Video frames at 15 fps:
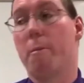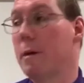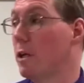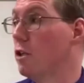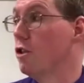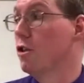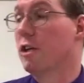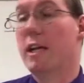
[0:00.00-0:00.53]

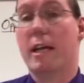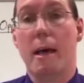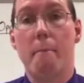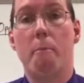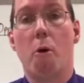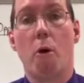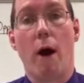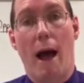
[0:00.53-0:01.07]
because you're going to
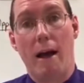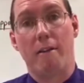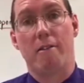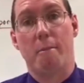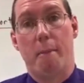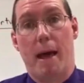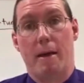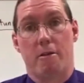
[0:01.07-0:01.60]
get more out of
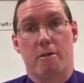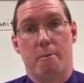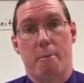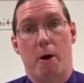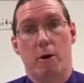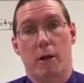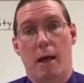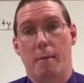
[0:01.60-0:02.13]
the
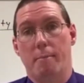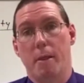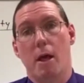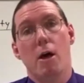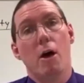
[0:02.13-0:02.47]
basketball game.